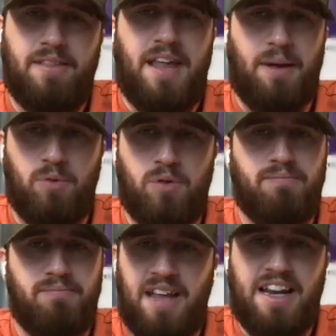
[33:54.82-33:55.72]
that
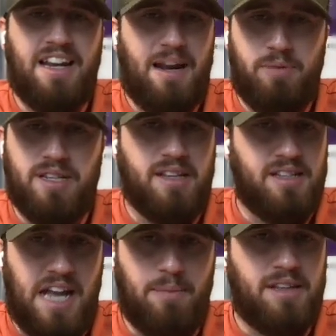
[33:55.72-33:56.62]
will 99%
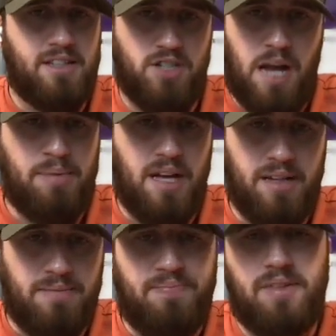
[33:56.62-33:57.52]
of the time get the job
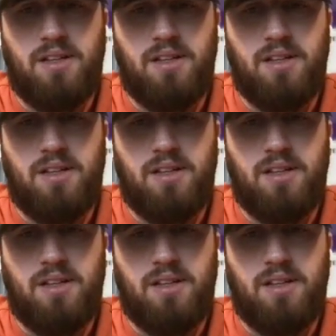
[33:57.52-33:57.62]
done.